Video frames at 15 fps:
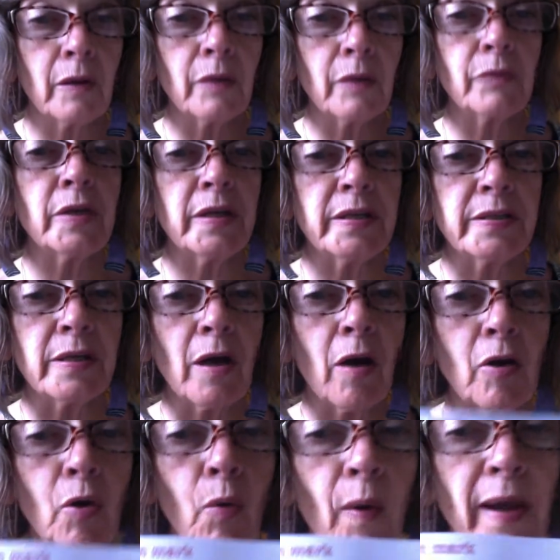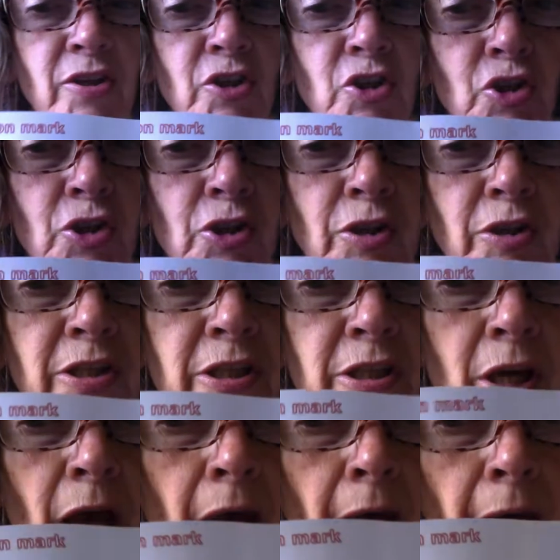These are questions
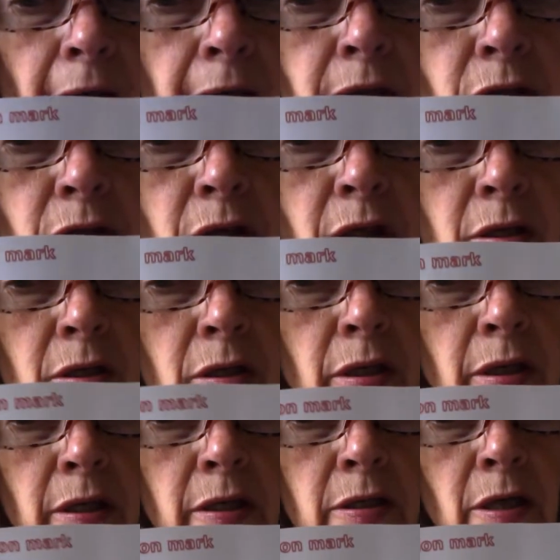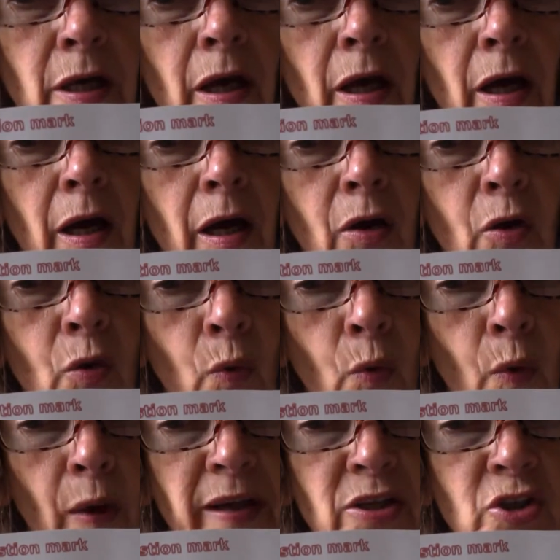and they need a
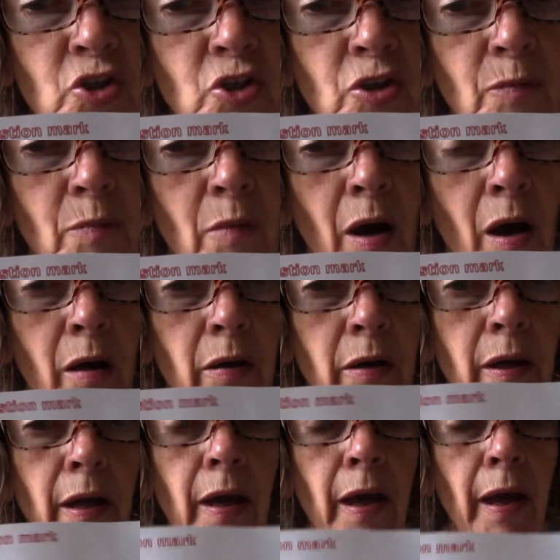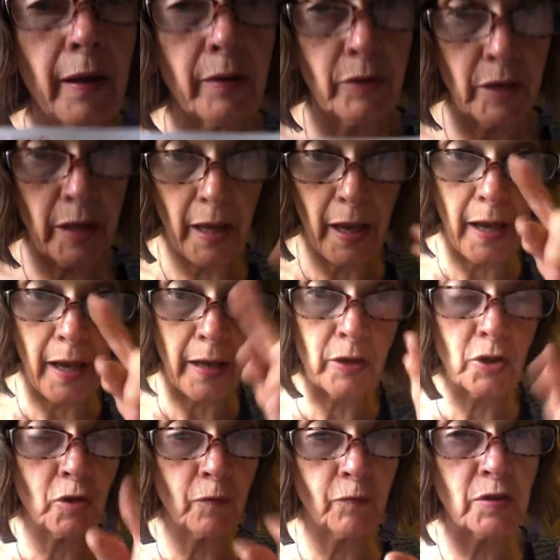question mark at the
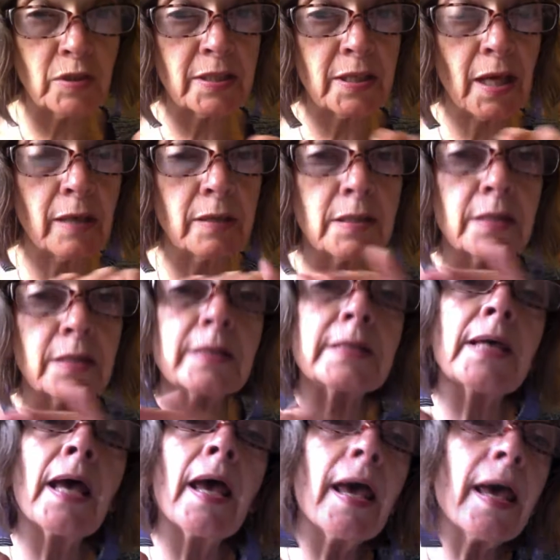end of the sentence